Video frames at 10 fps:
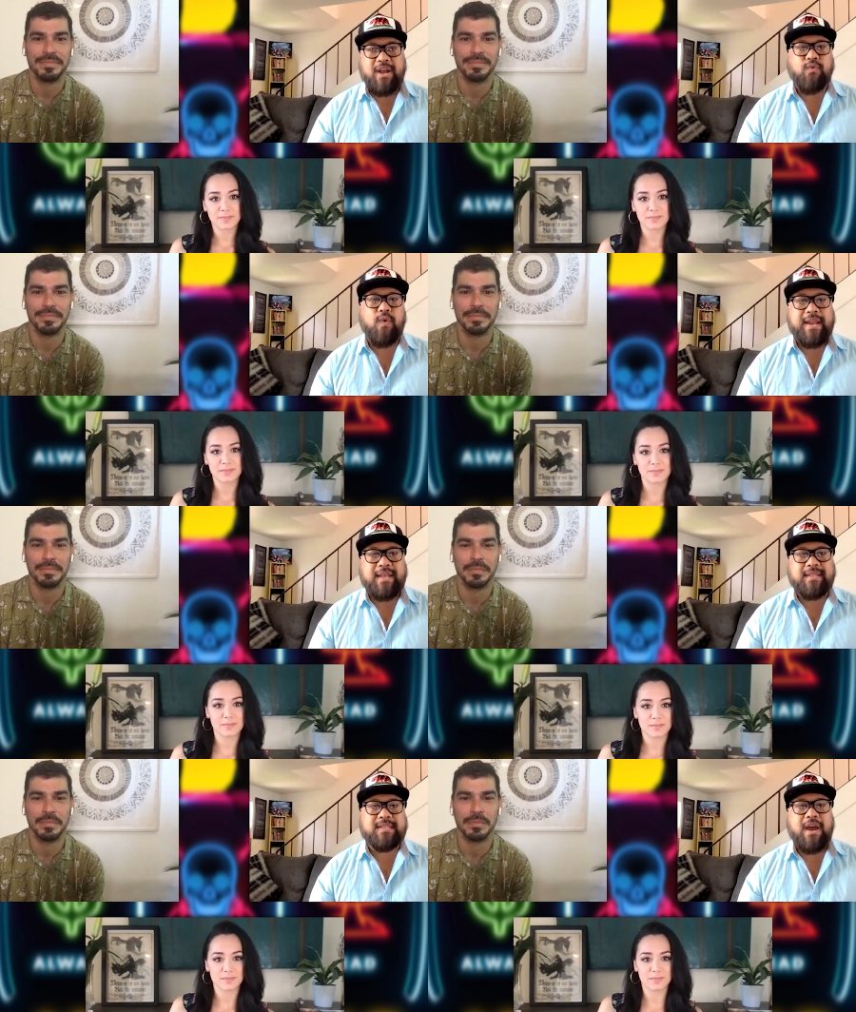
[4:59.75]
Speaker 1: of
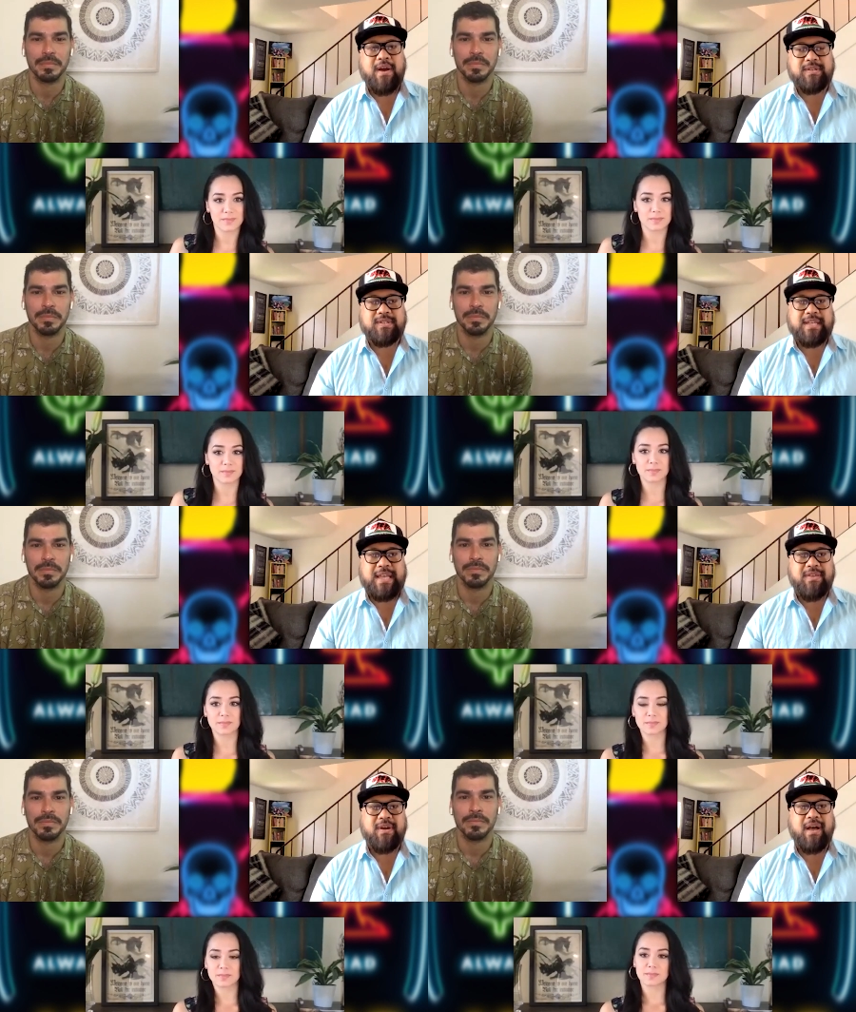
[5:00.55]
creating this character
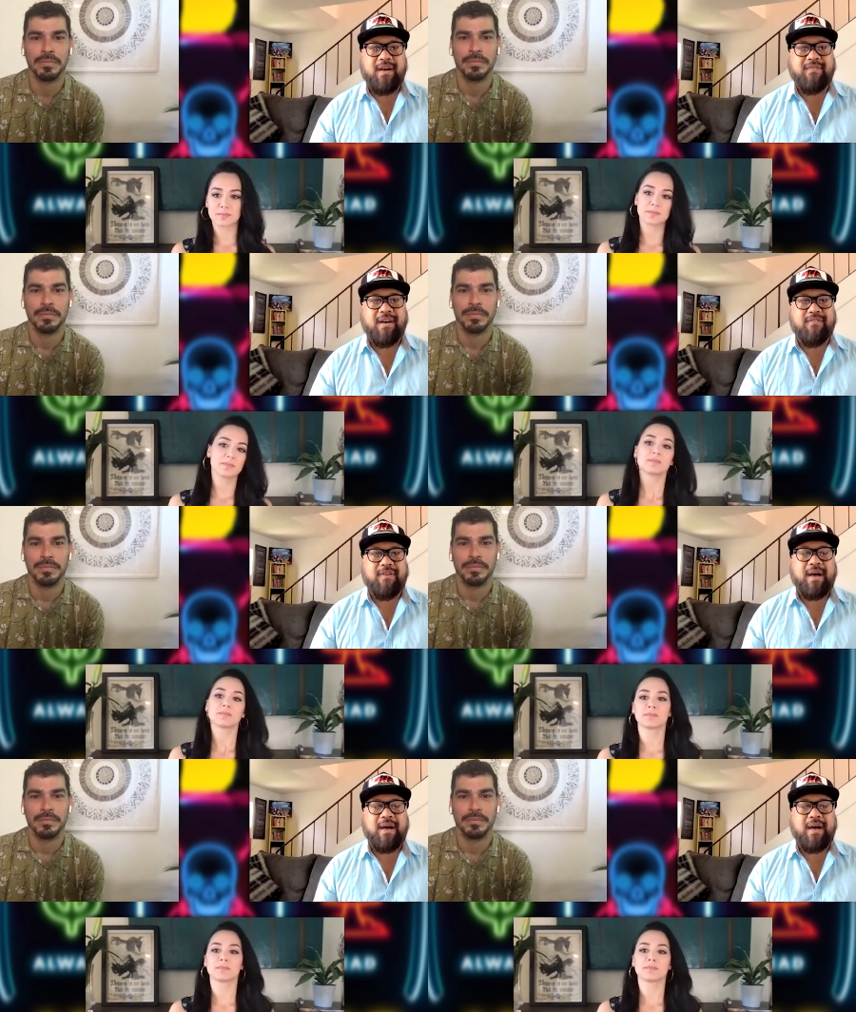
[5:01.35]
together of, of